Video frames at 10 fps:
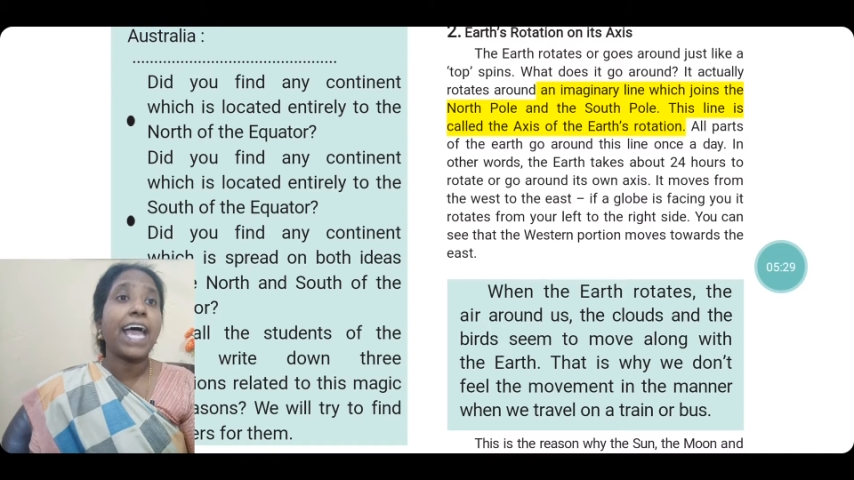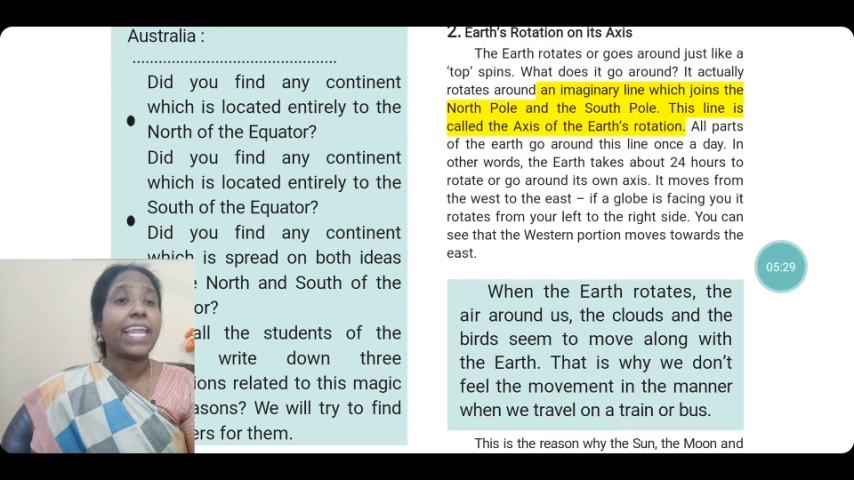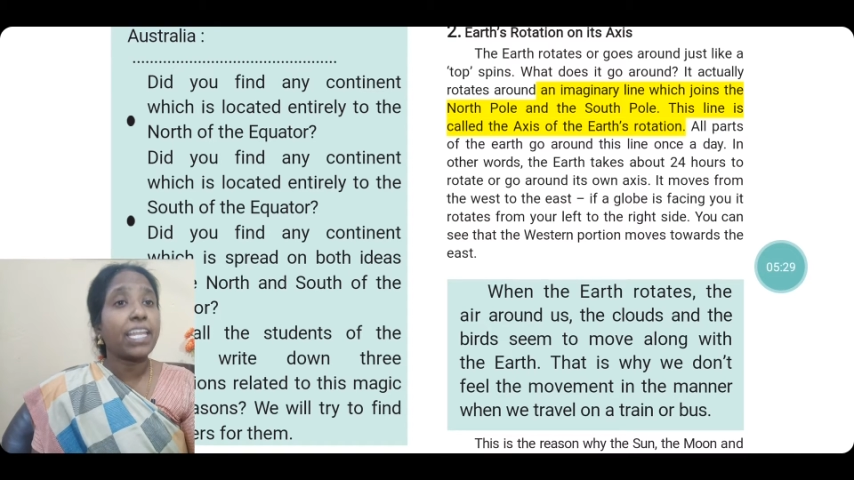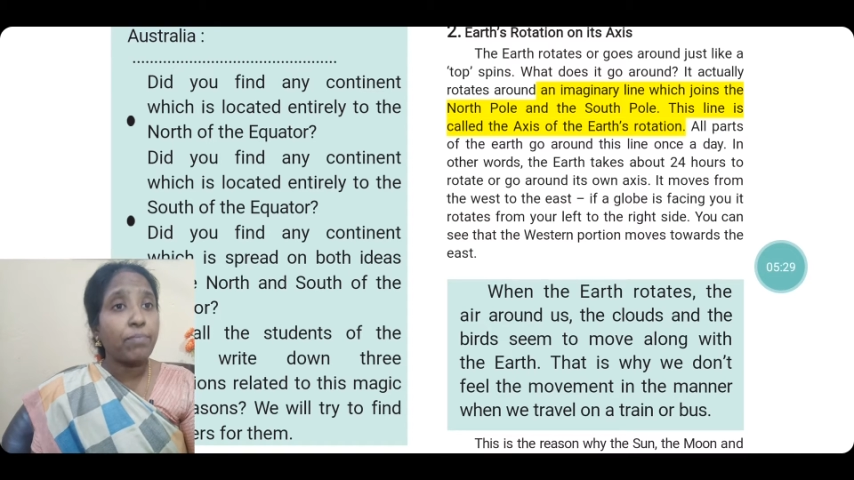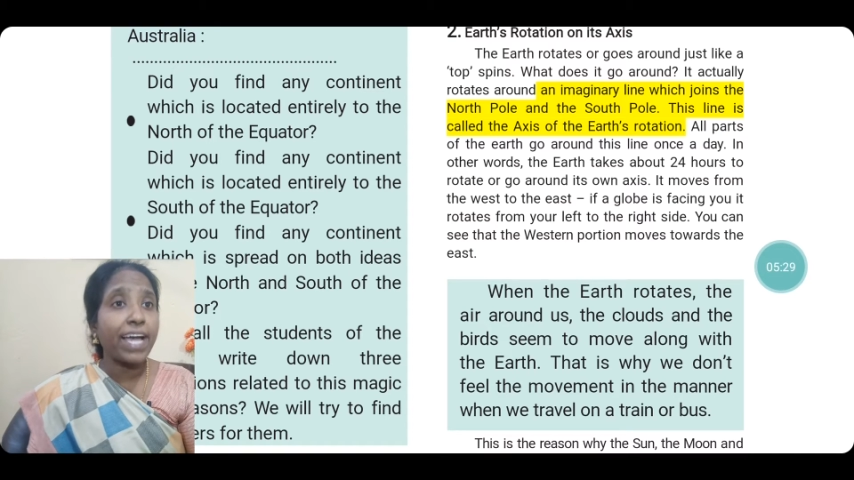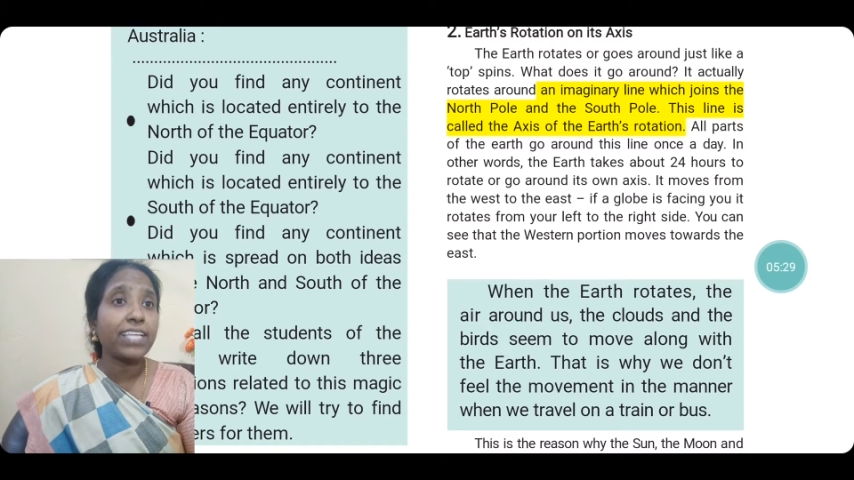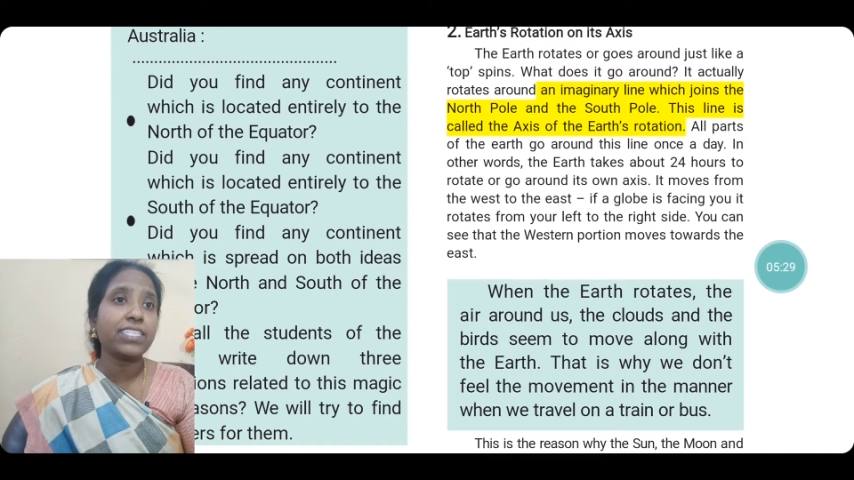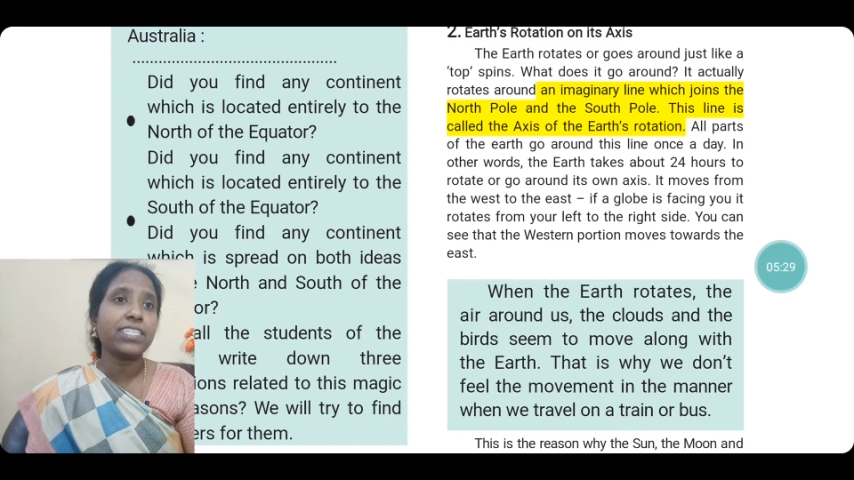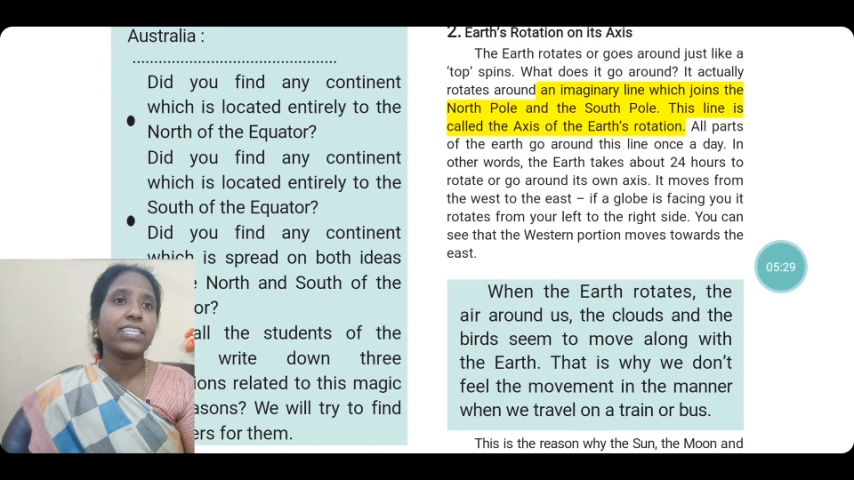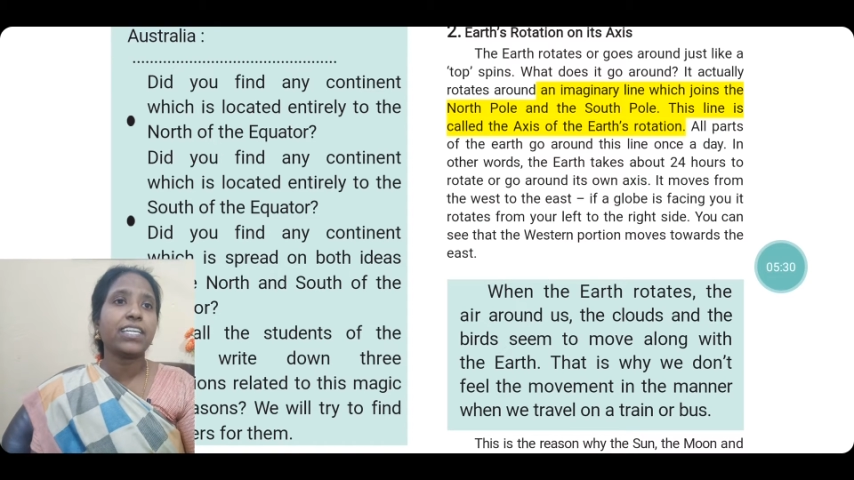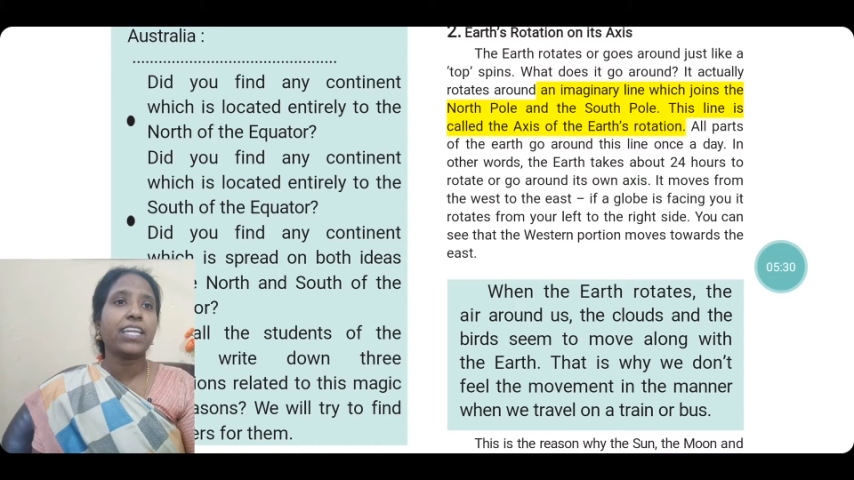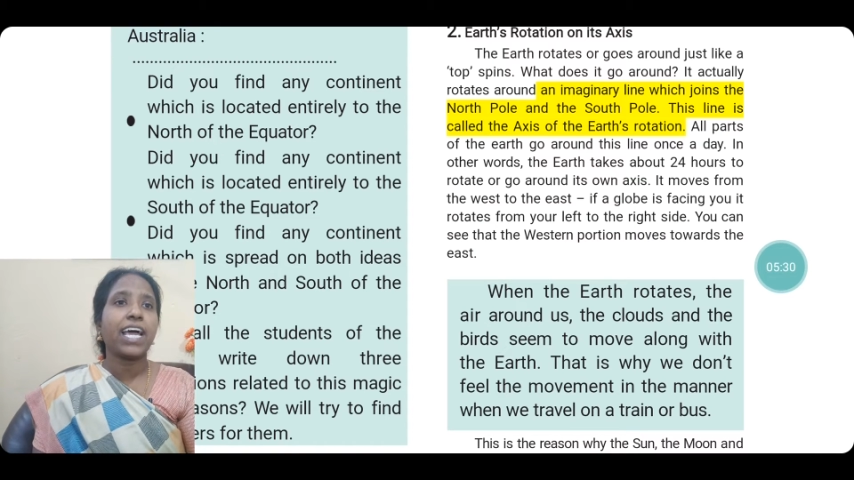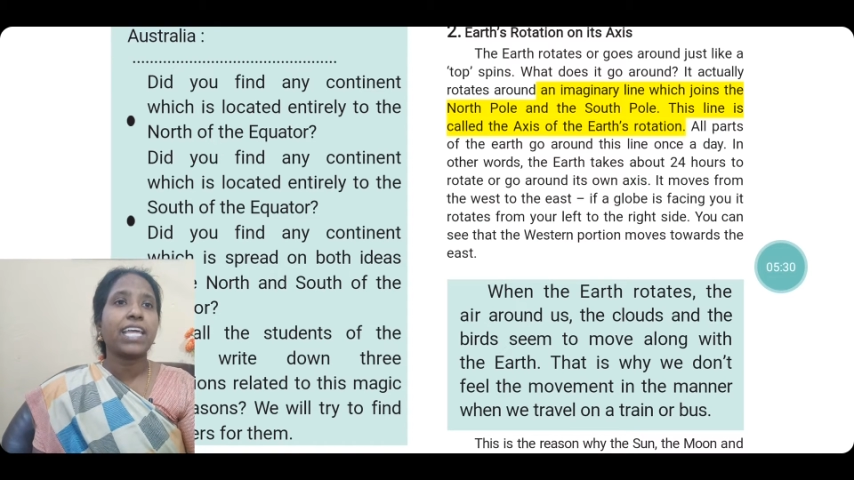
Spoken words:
An imaginary